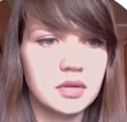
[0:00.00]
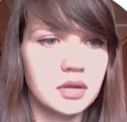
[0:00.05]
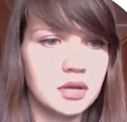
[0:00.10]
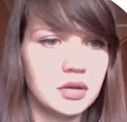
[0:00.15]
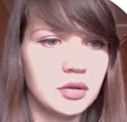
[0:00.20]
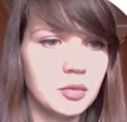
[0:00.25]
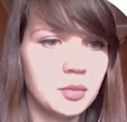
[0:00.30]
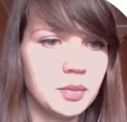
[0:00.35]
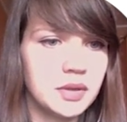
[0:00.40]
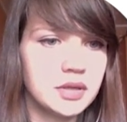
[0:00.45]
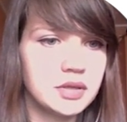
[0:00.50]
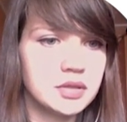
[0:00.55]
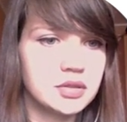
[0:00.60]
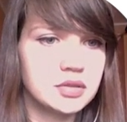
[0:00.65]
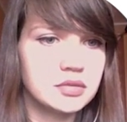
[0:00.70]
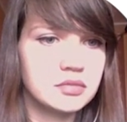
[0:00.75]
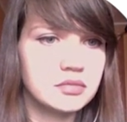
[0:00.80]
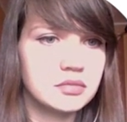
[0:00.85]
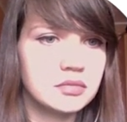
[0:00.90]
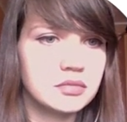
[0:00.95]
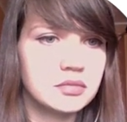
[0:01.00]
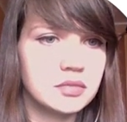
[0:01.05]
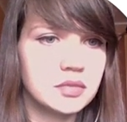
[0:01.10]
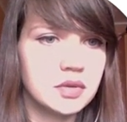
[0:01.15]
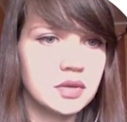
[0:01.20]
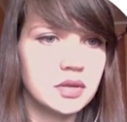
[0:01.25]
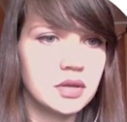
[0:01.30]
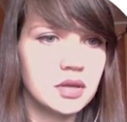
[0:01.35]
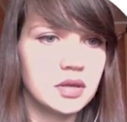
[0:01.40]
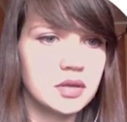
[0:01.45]
the new page.
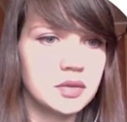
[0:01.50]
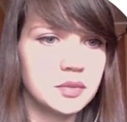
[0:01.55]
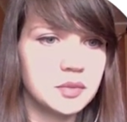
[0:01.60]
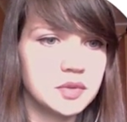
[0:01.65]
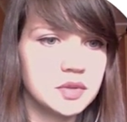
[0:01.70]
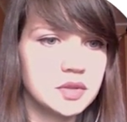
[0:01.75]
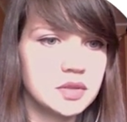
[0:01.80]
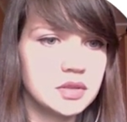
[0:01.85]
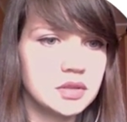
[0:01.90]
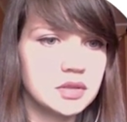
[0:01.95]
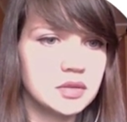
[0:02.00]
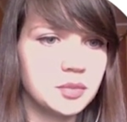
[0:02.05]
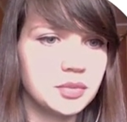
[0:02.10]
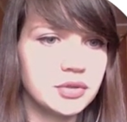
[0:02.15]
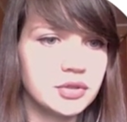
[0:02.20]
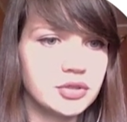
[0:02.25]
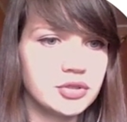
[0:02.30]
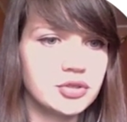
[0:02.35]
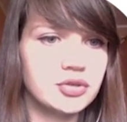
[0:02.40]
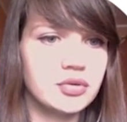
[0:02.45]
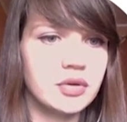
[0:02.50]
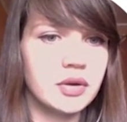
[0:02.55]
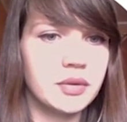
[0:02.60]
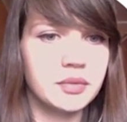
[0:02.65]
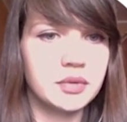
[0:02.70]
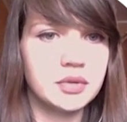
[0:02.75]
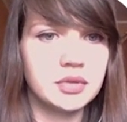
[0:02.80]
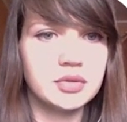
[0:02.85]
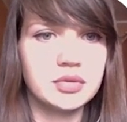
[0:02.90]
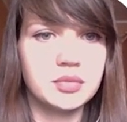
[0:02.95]
I'm still pretty sure I
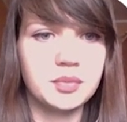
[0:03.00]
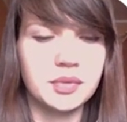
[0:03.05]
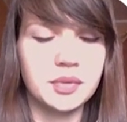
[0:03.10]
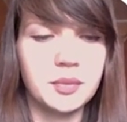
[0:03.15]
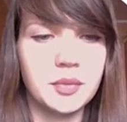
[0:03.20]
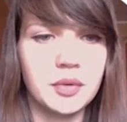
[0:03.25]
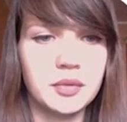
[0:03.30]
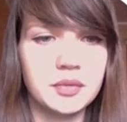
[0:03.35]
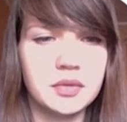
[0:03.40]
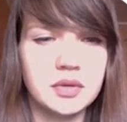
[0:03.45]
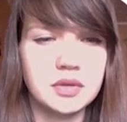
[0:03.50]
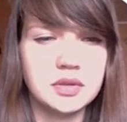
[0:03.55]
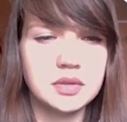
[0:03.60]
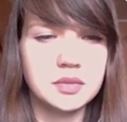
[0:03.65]
want to promote